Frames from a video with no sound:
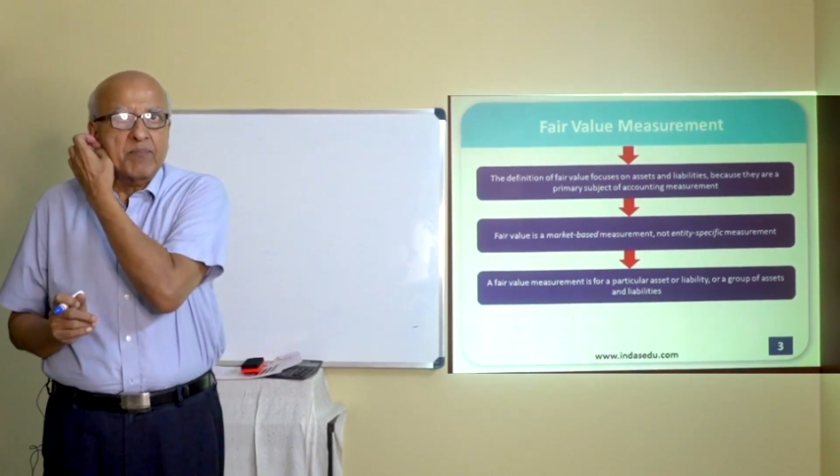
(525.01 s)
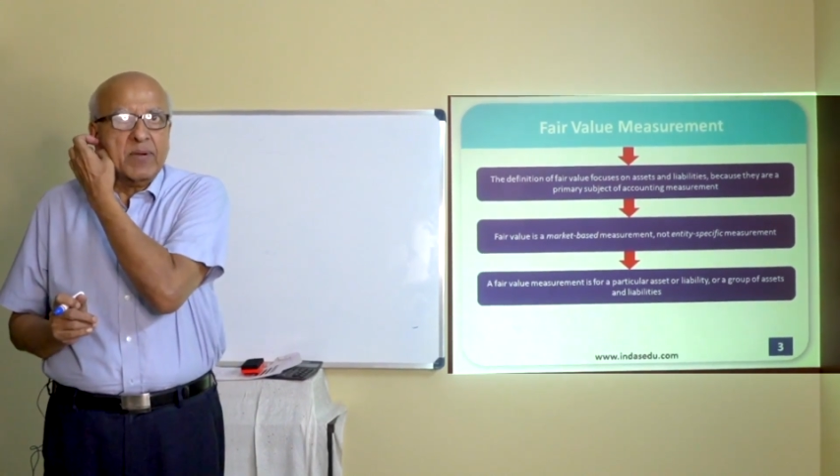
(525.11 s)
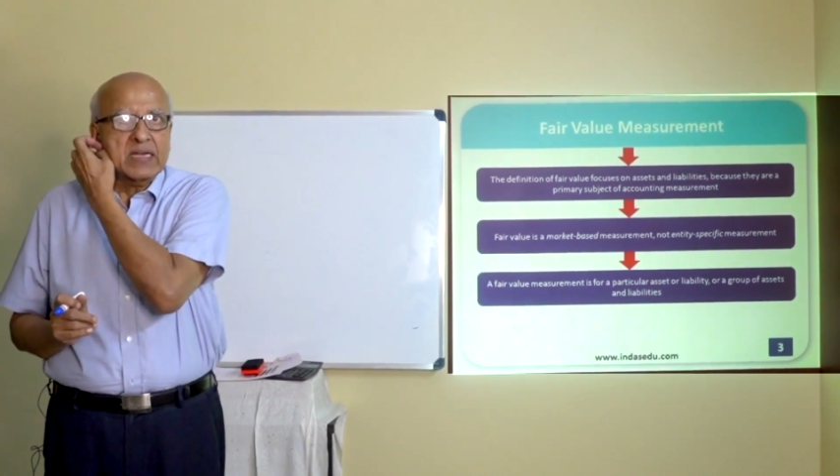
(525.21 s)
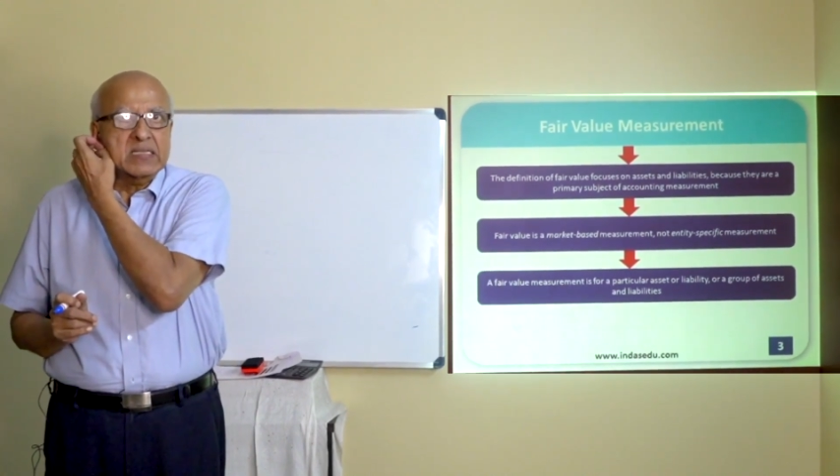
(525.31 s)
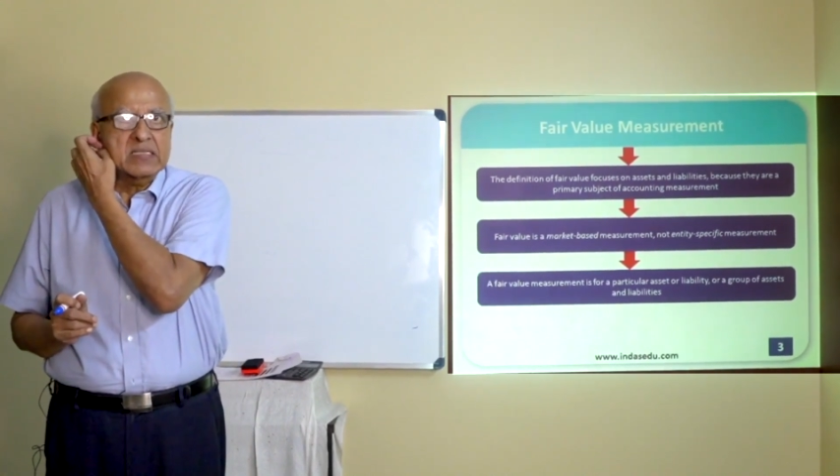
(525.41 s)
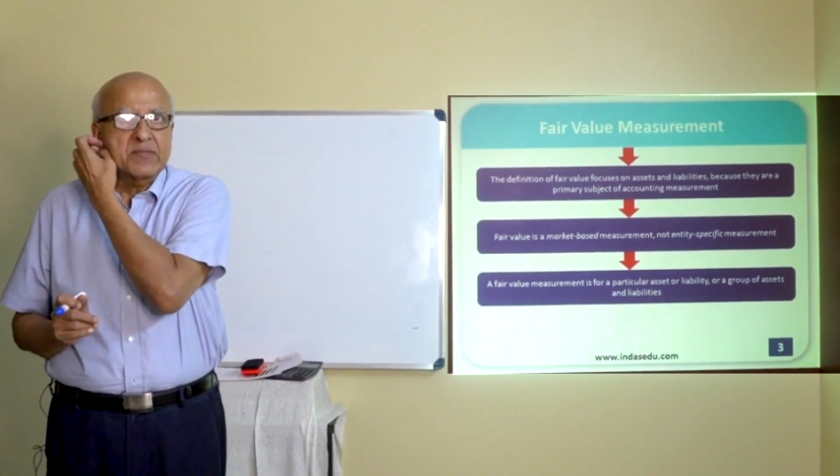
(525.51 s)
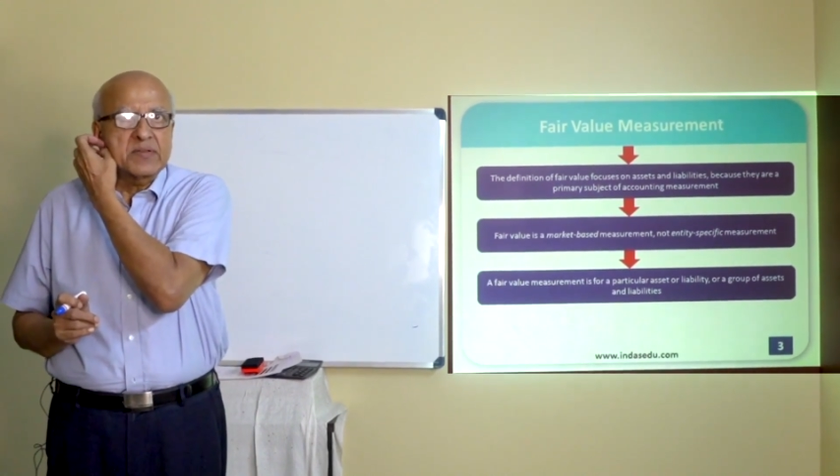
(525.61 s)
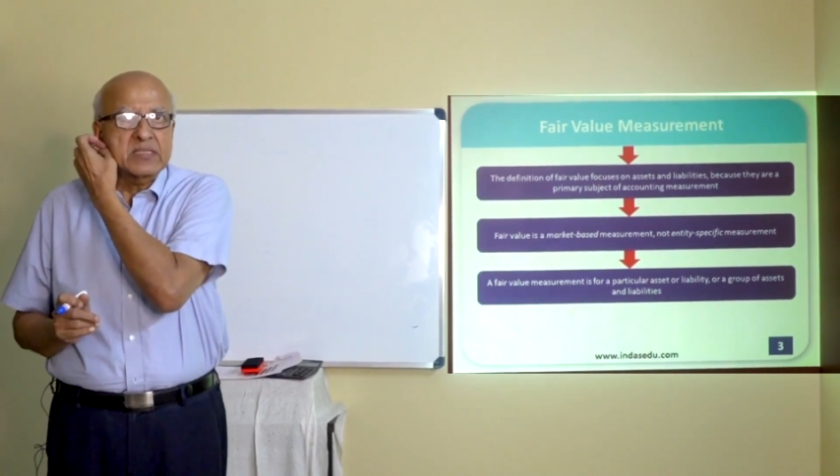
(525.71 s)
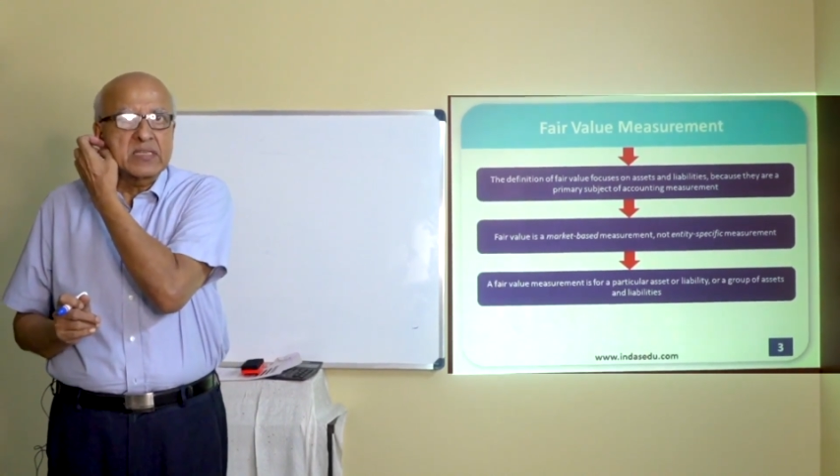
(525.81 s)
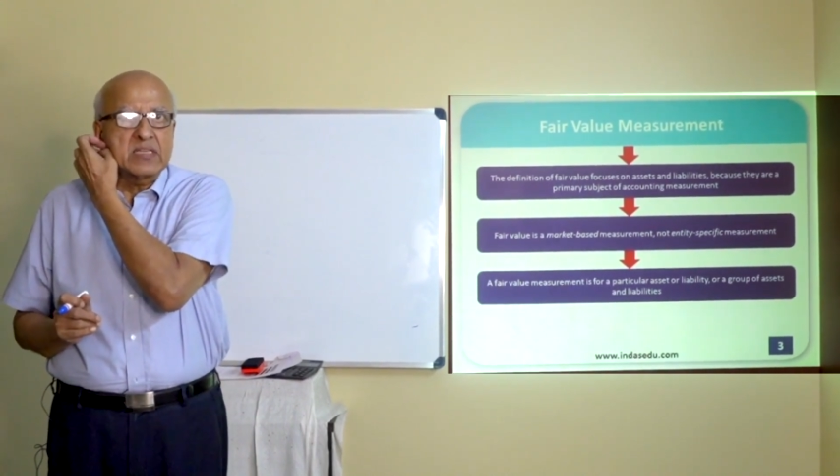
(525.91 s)

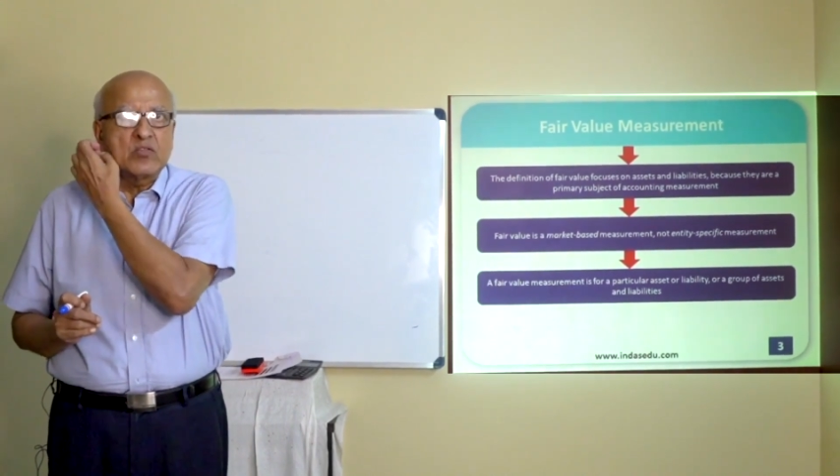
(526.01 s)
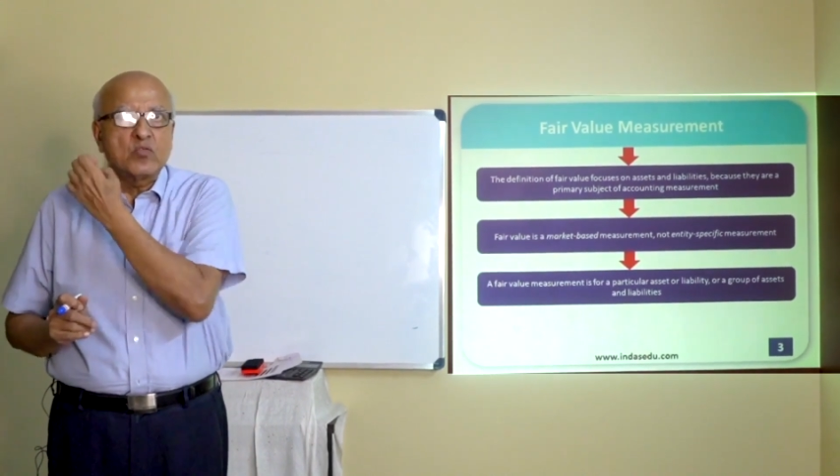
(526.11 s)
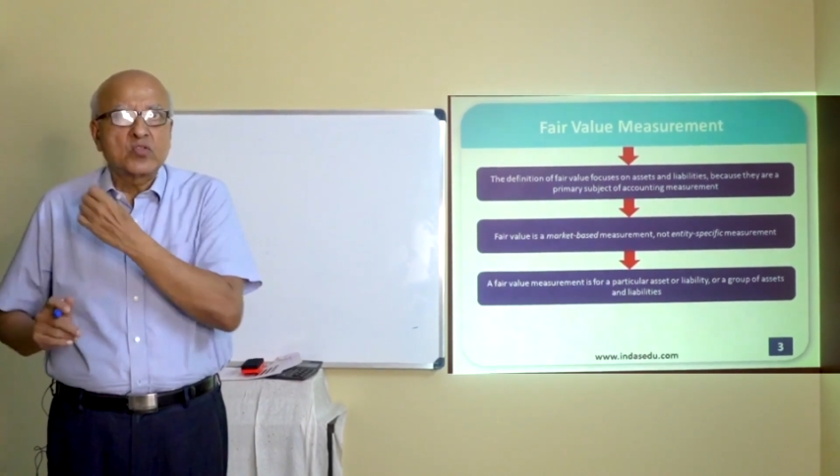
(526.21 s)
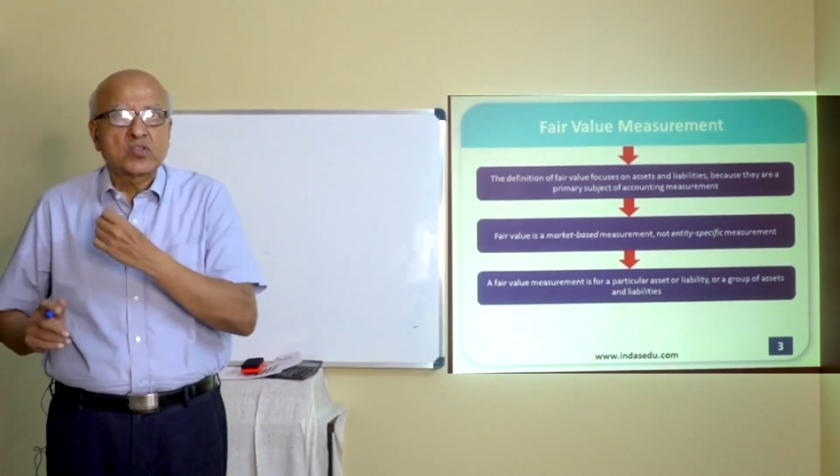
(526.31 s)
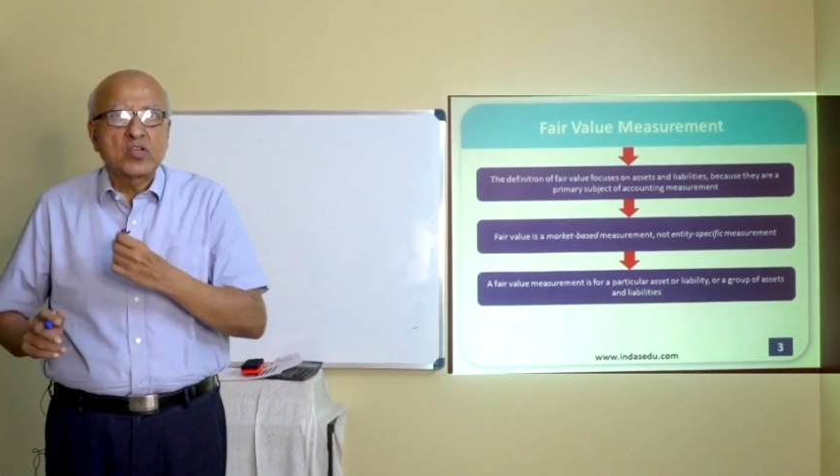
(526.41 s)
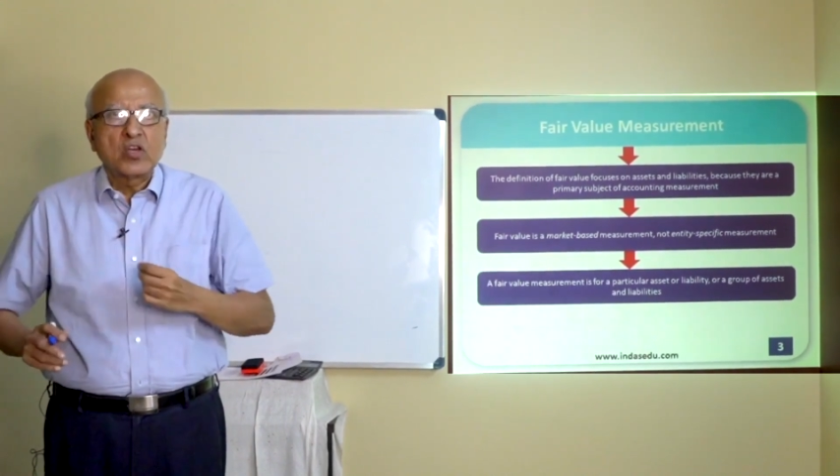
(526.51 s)
participants use